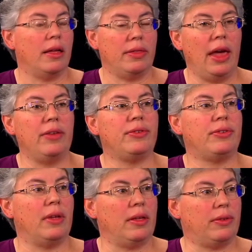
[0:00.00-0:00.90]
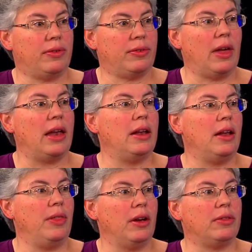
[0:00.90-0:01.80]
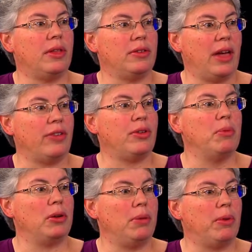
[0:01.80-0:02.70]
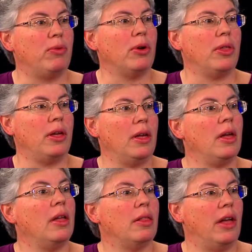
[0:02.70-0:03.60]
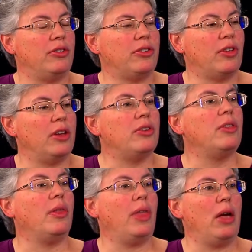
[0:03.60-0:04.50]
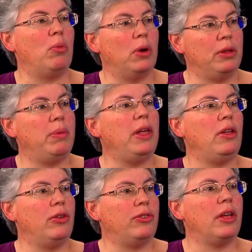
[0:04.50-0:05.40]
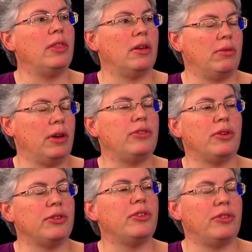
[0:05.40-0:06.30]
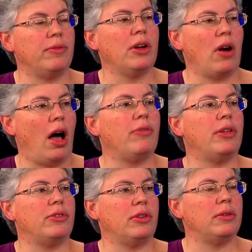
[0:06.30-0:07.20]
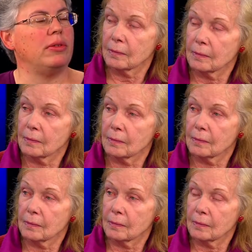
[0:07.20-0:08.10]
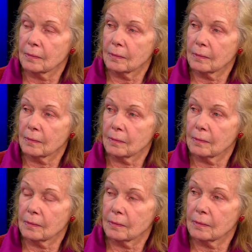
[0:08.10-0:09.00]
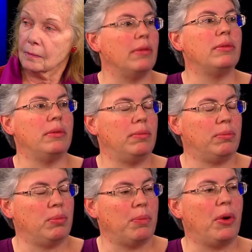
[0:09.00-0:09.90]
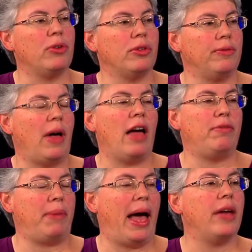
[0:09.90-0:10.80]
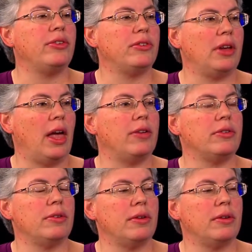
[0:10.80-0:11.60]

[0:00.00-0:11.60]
They stated in their, their testimony before the legislature that they would be using the resources of their office to, to try to get Proposal five passed, yes.